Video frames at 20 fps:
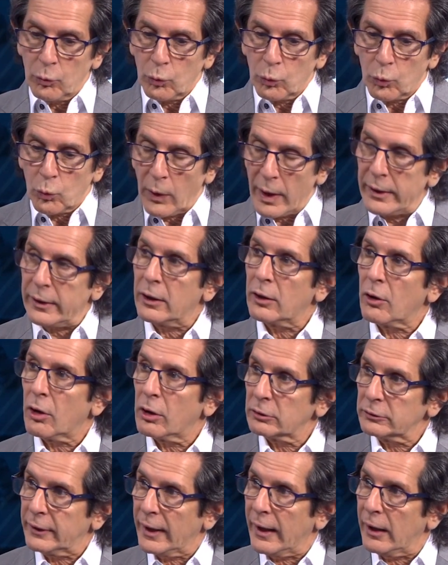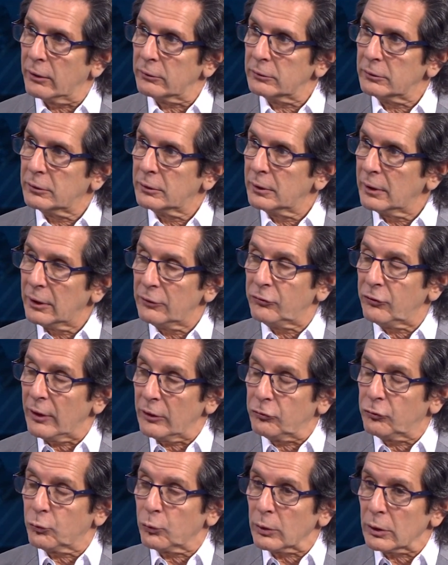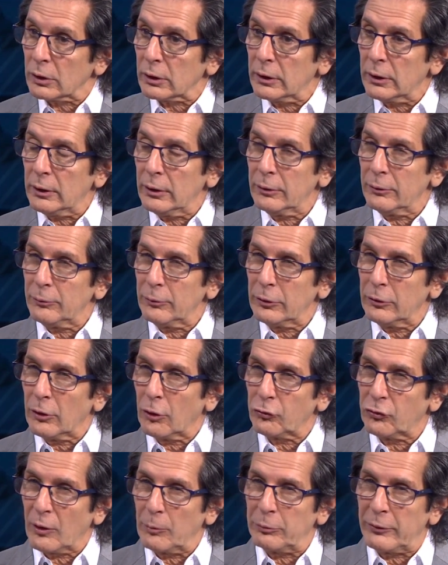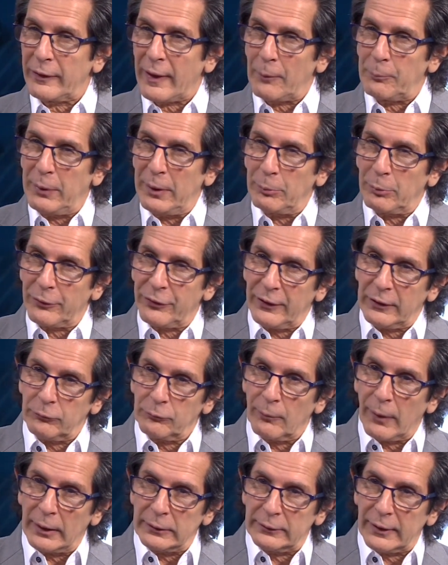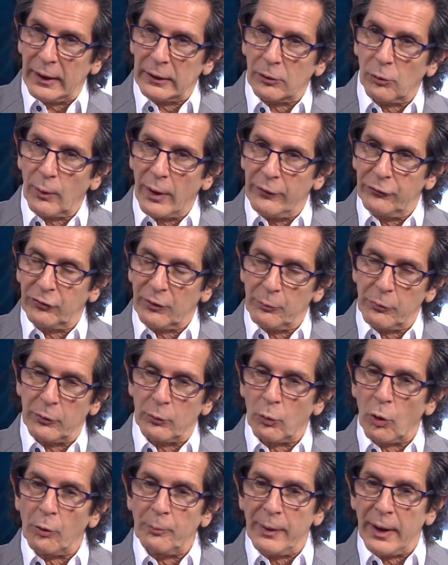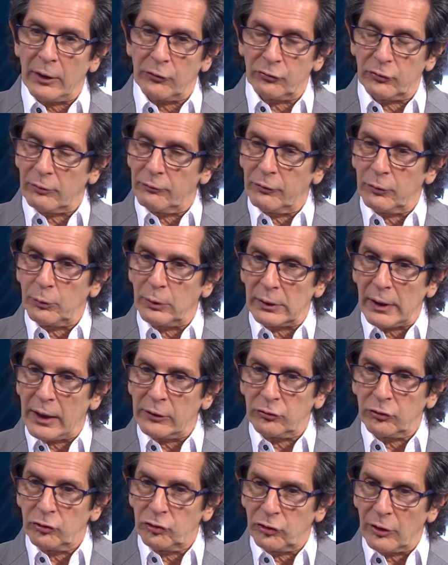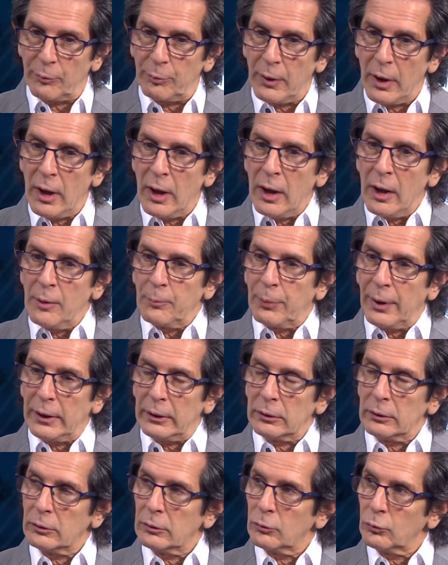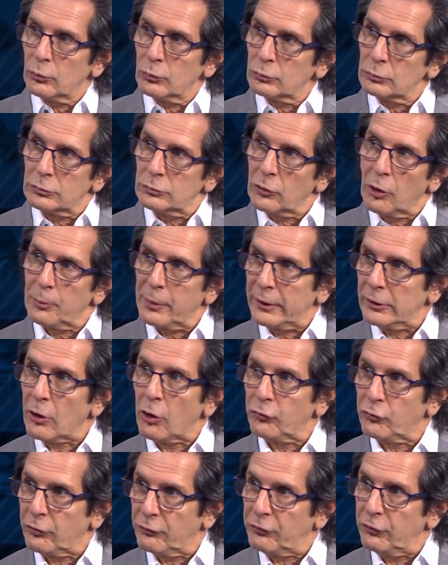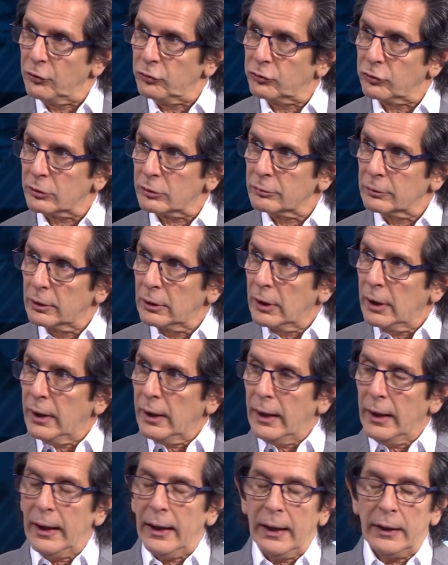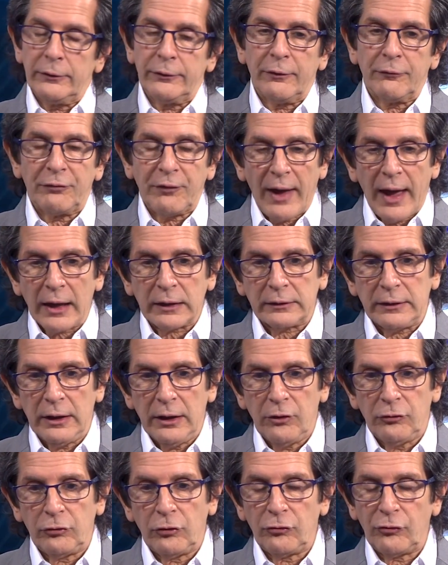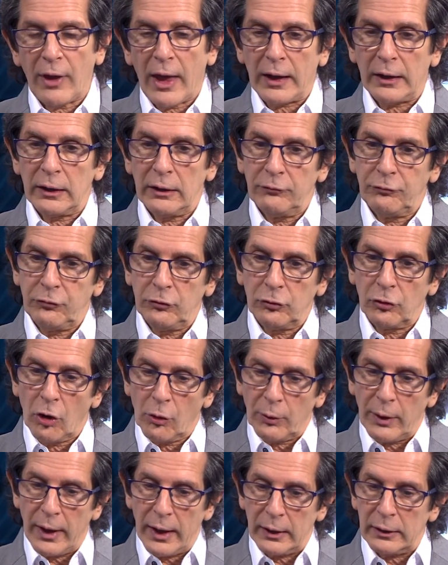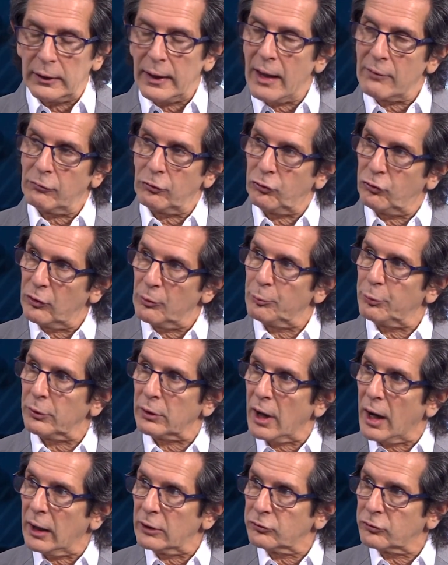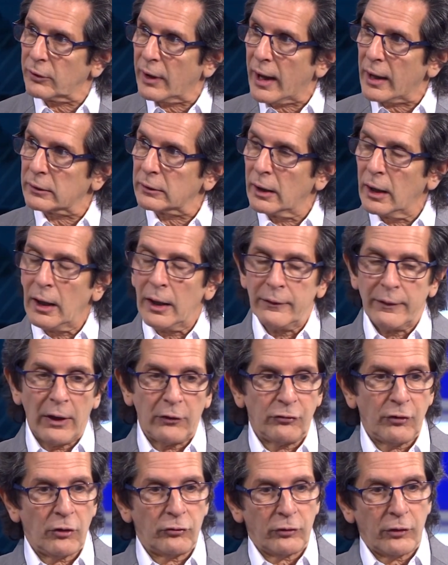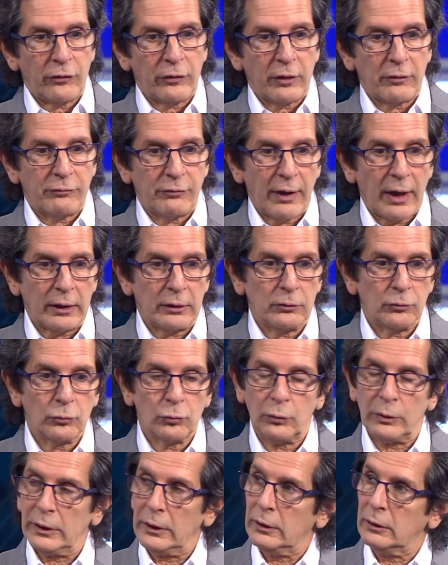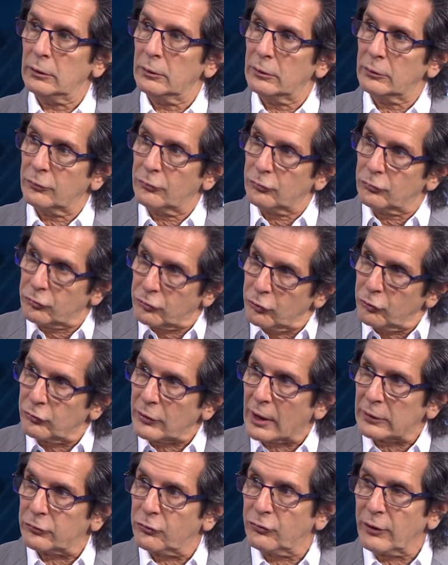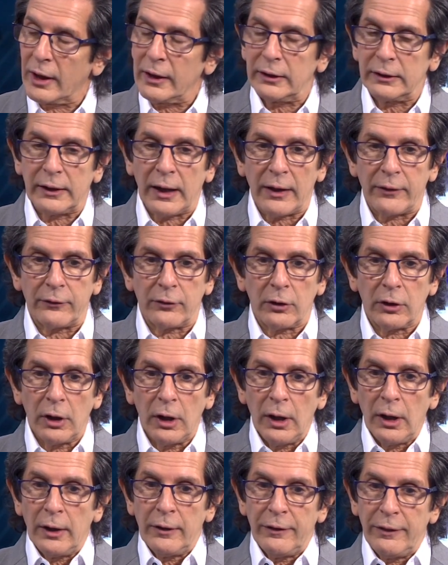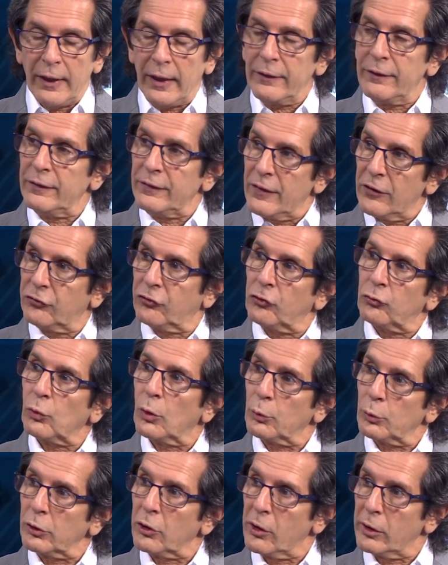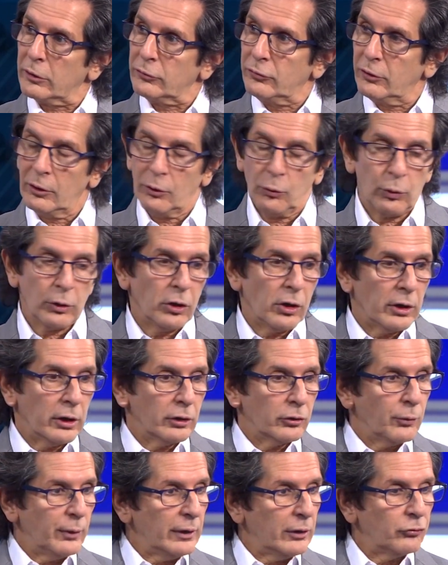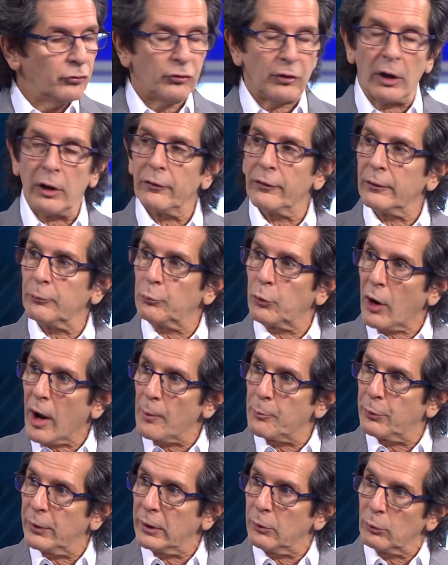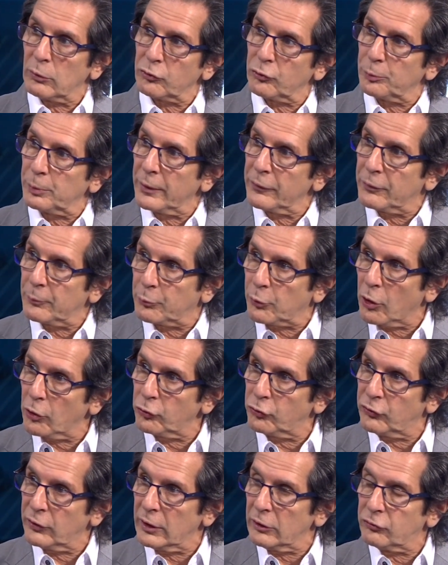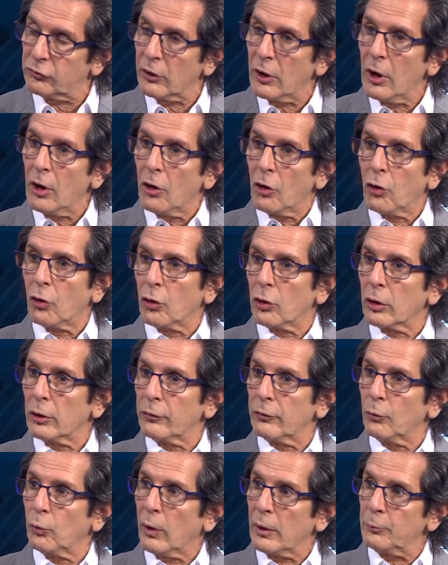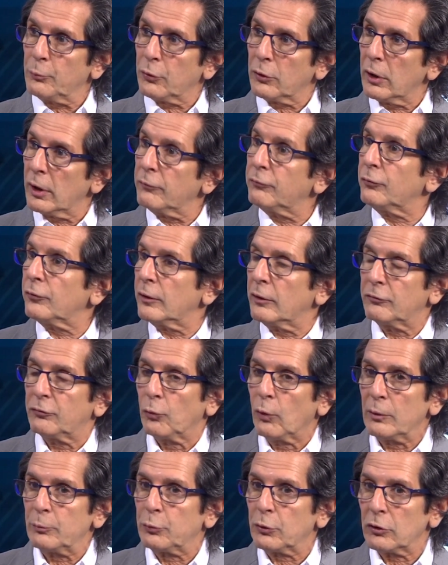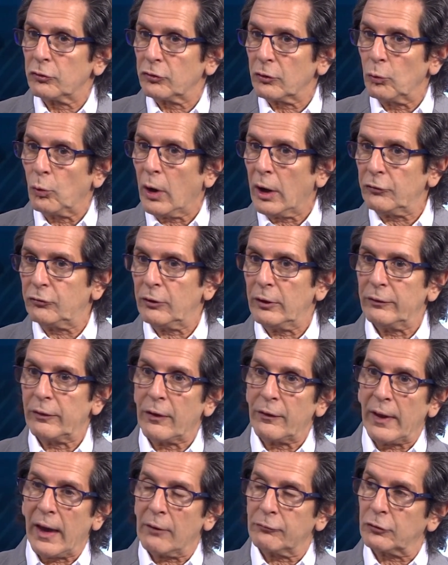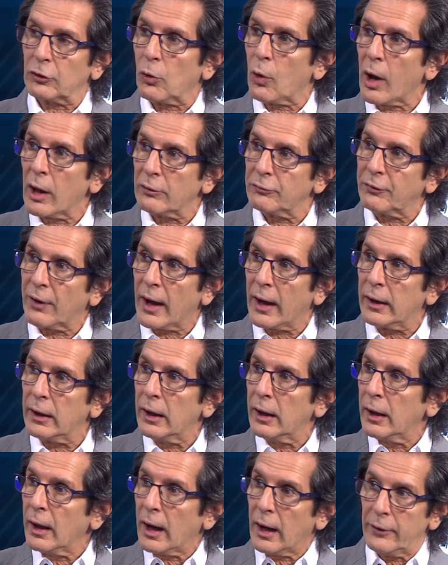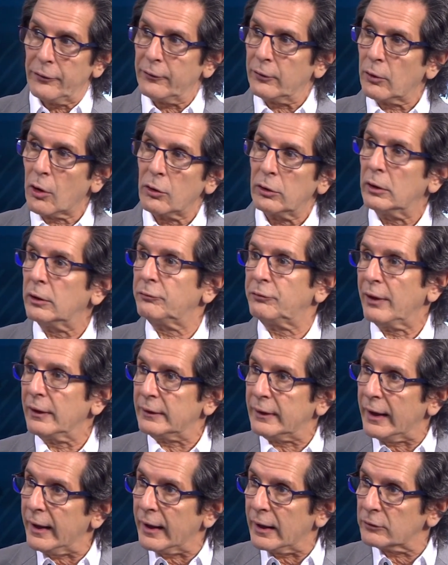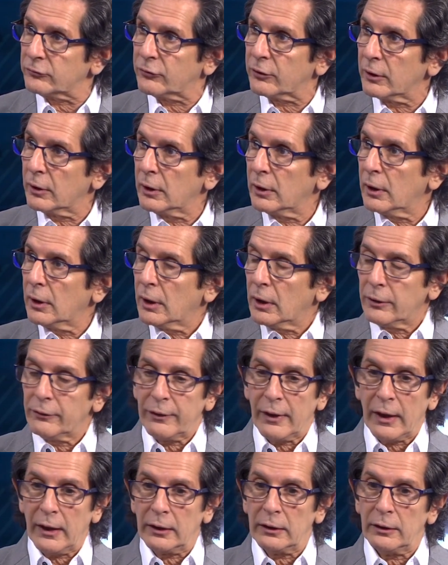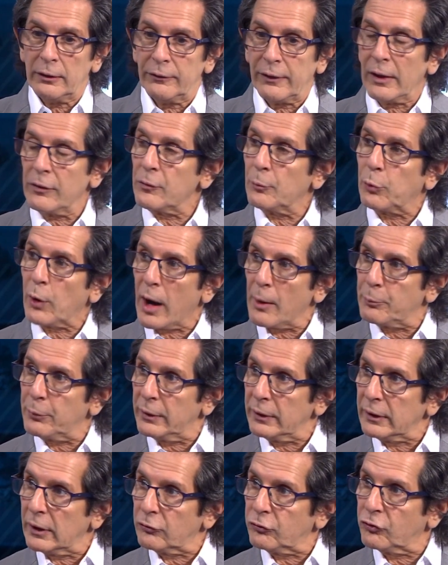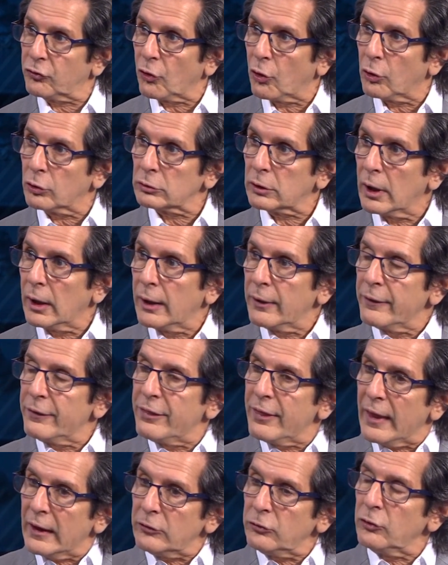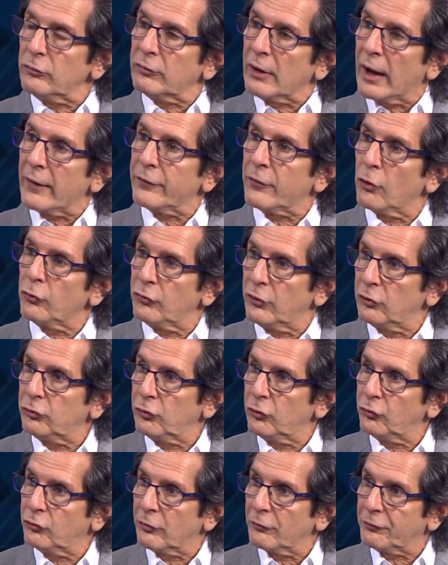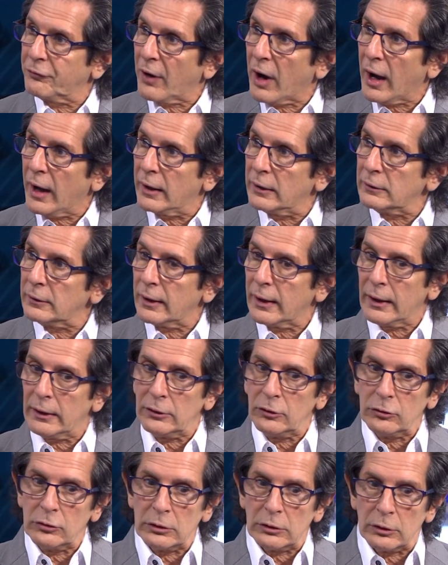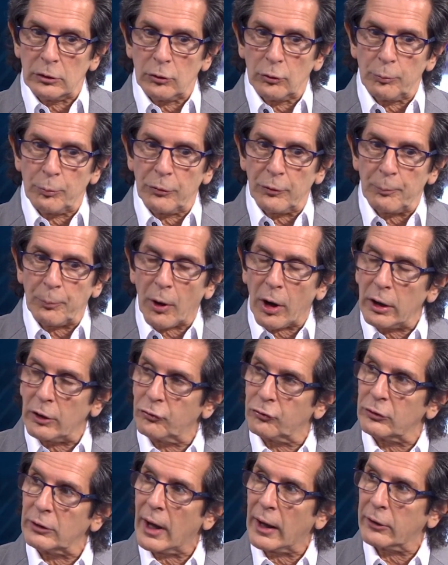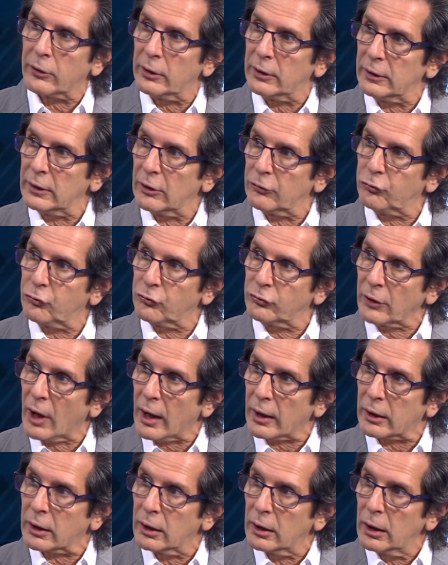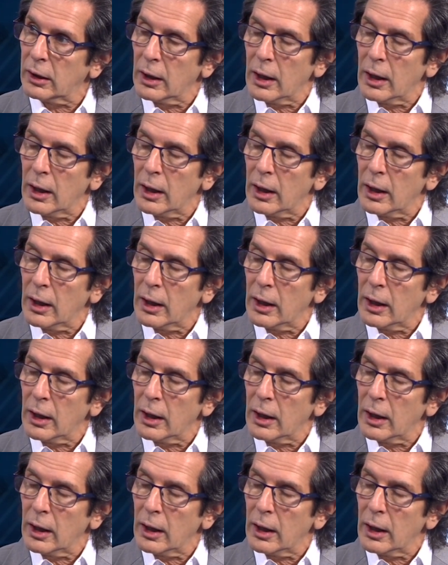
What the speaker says: write it all down. It's really, something that people think might take away some of the romance of the relationship, but nobody knows the future. And the fact is that if you go ahead and have a simple contract that says in the event we choose not to stay together, then this is what we're going to do. We're going to agree to sell the property and we'll split the proceeds. Or if one person wants it, then they have to qualify on their own, and if they can't, then the property gets sold. Then you've got those issues defined, and the parties are not going to get stuck.